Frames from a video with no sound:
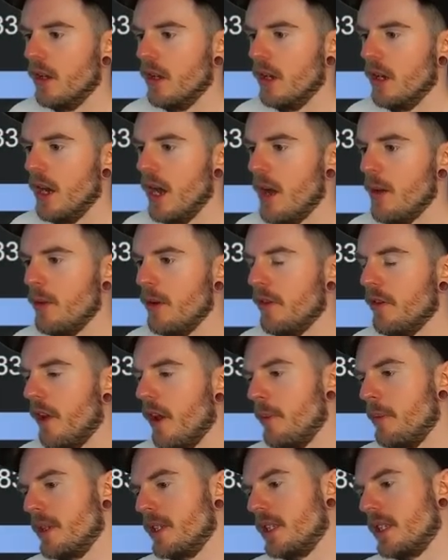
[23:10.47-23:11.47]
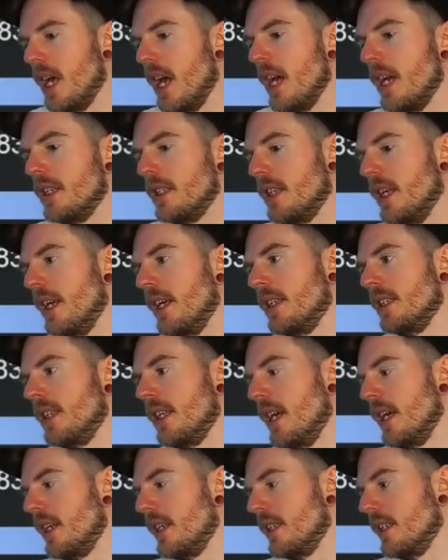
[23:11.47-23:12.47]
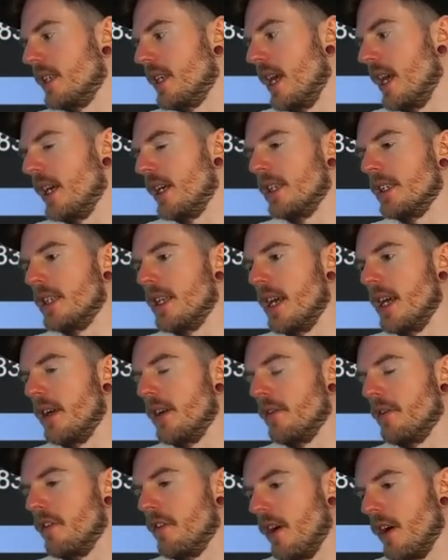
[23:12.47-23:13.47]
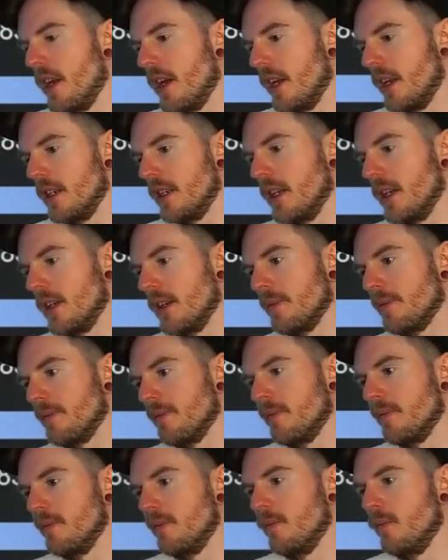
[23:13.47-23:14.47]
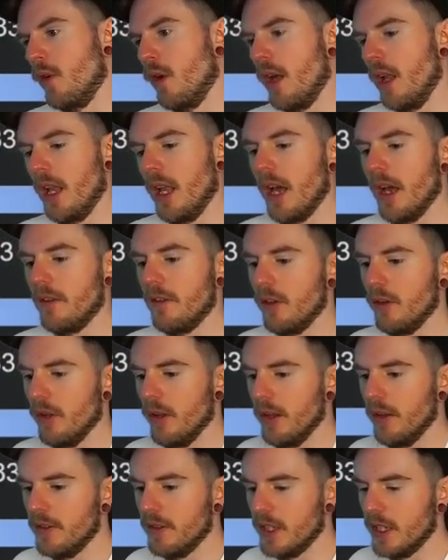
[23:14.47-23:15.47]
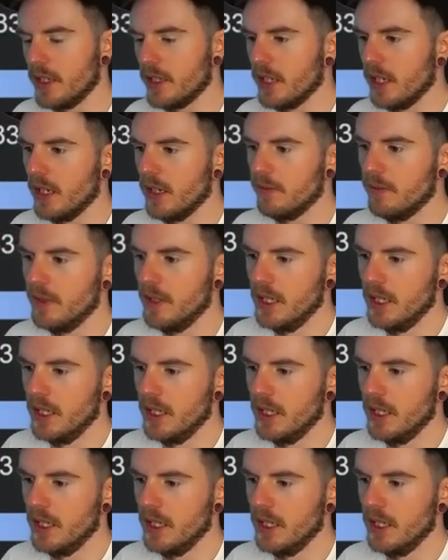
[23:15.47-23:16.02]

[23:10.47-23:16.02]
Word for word: And we flop a set. Ding, ding, ding, ding, fucking ding. What a life you live, Zisan.